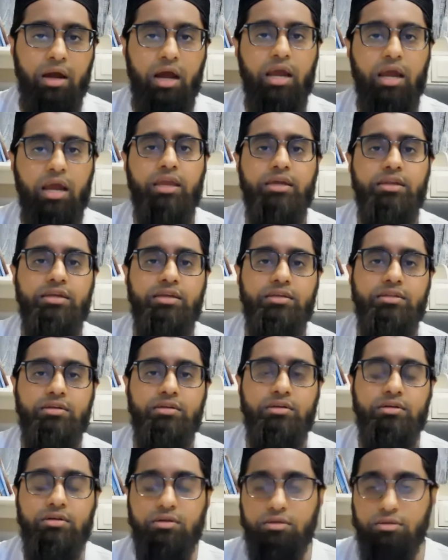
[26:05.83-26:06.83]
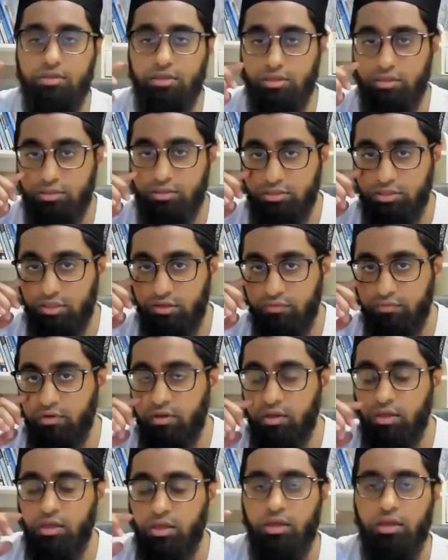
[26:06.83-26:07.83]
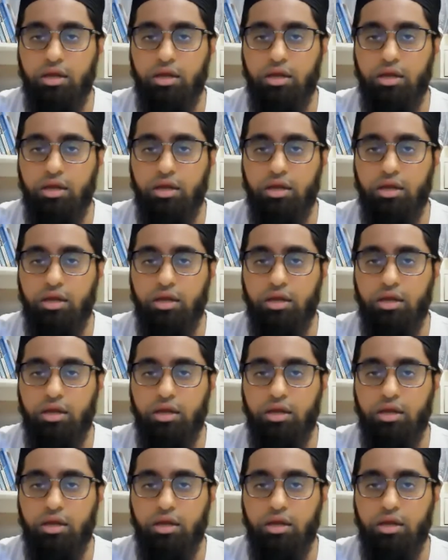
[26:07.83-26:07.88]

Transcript: piety, they'll achieve